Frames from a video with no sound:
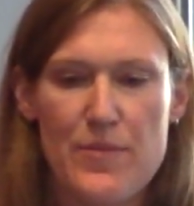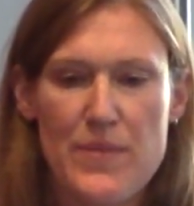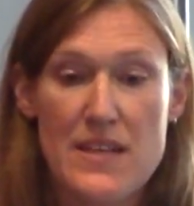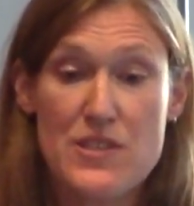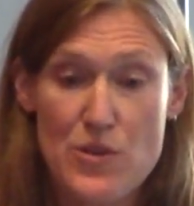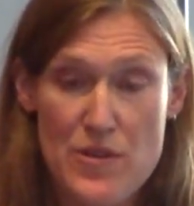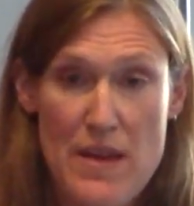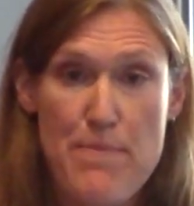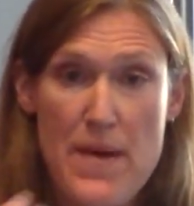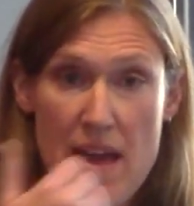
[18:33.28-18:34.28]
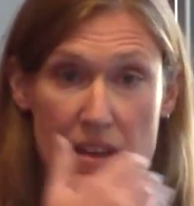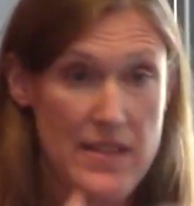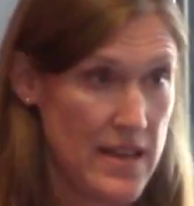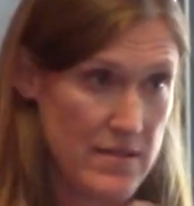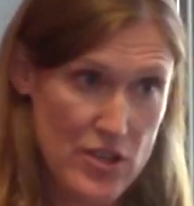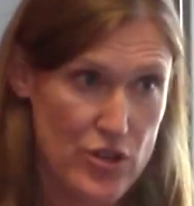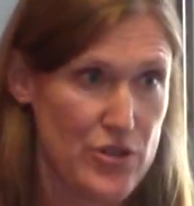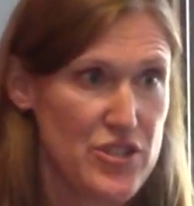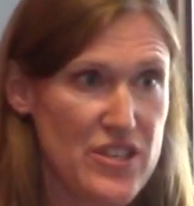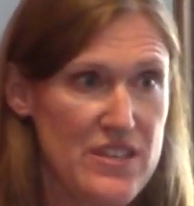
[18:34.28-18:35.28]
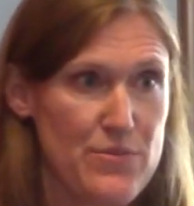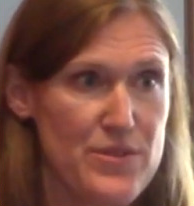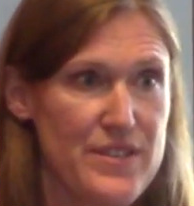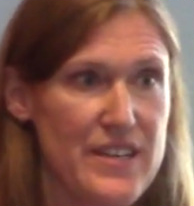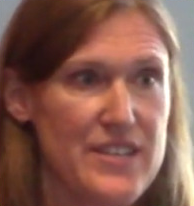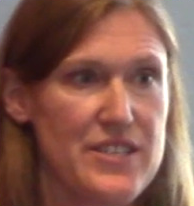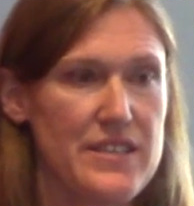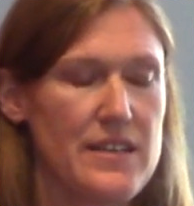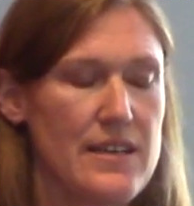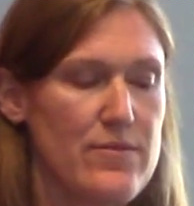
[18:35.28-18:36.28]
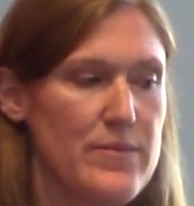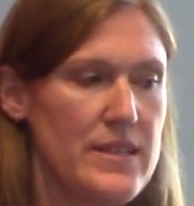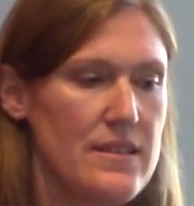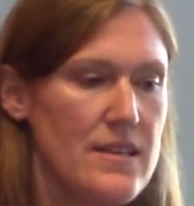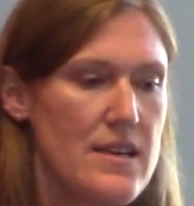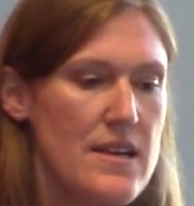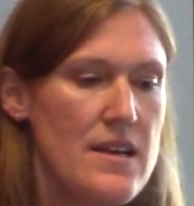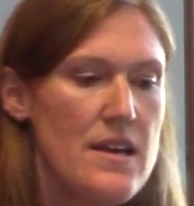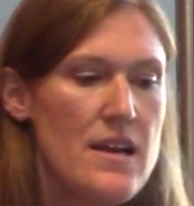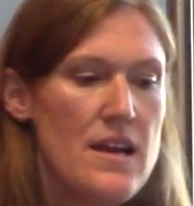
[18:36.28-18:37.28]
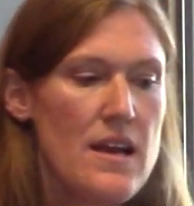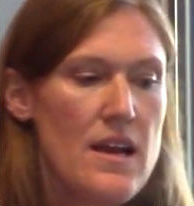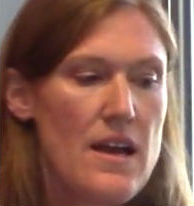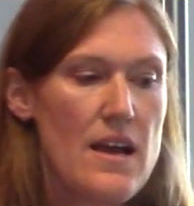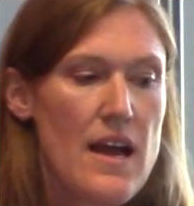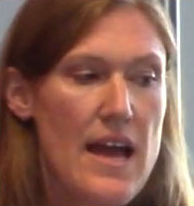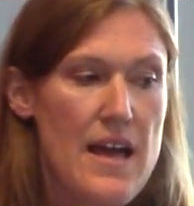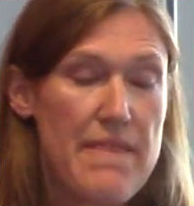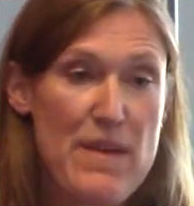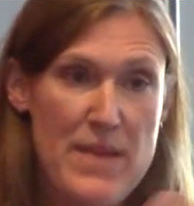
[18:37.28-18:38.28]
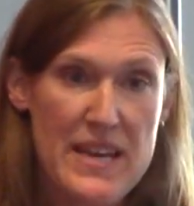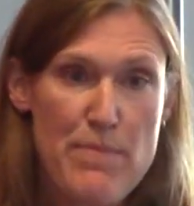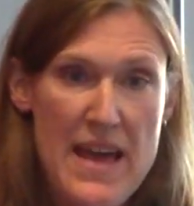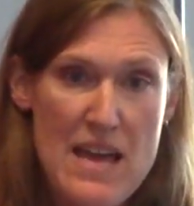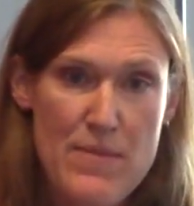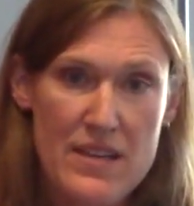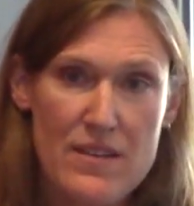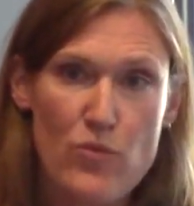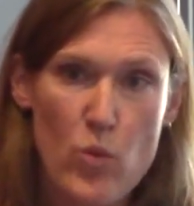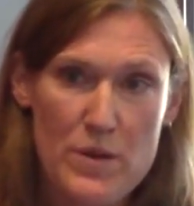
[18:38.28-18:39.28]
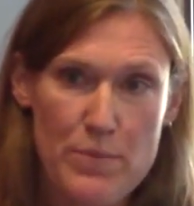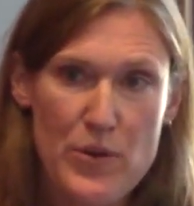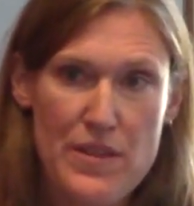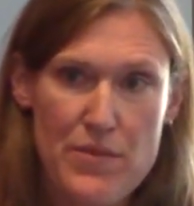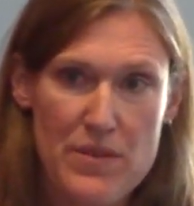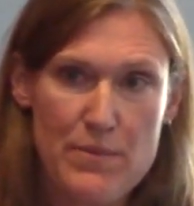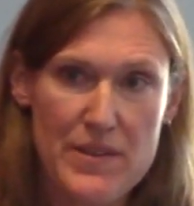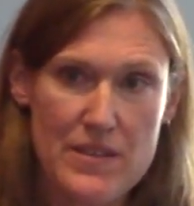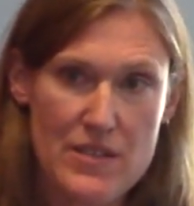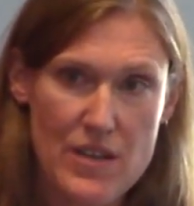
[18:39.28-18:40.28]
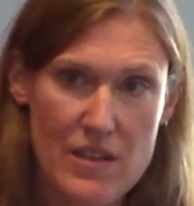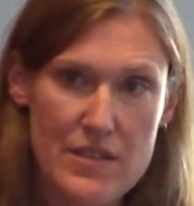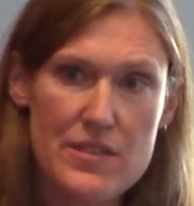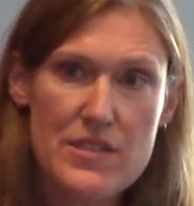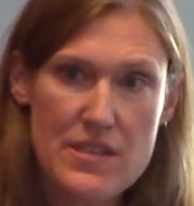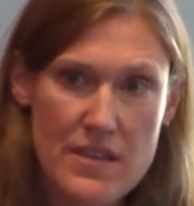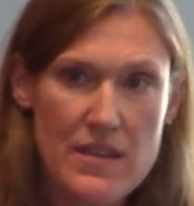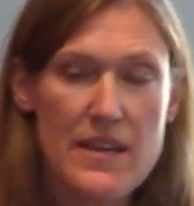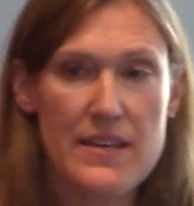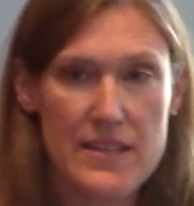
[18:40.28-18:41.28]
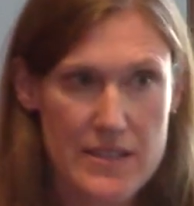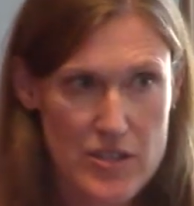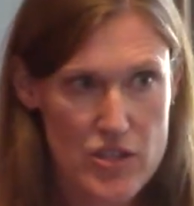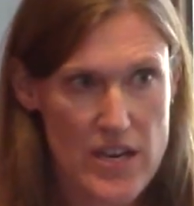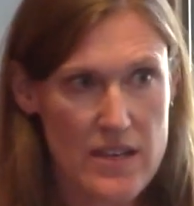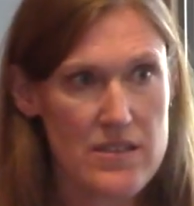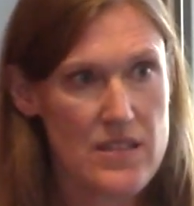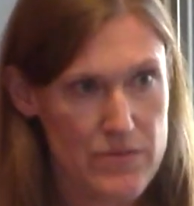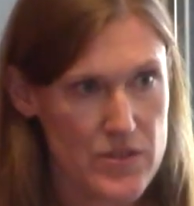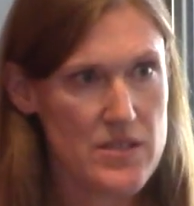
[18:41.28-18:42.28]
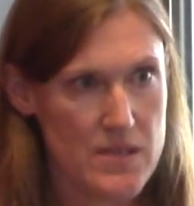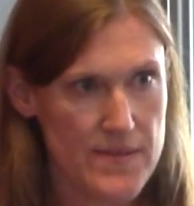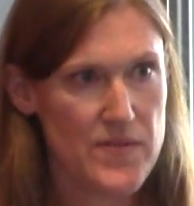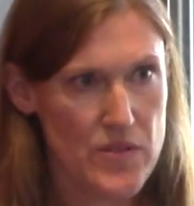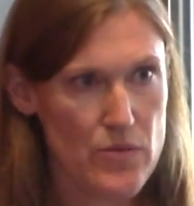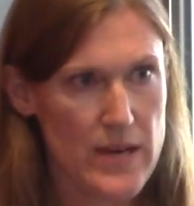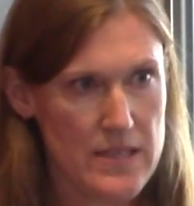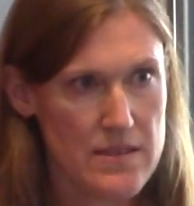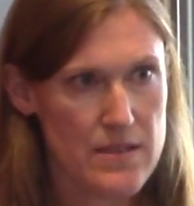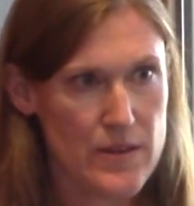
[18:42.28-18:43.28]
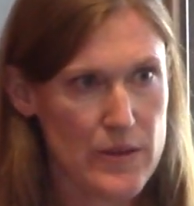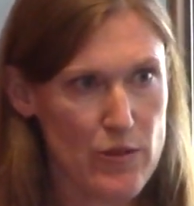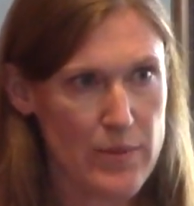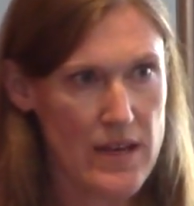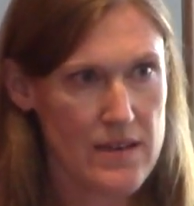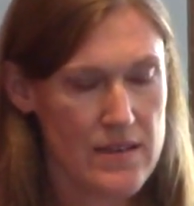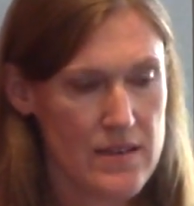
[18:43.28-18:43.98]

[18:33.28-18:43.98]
And so they negotiated with the Nigerian government, and they made a payment of $1.3 billion, and in exchange, they received the rights to the oil block.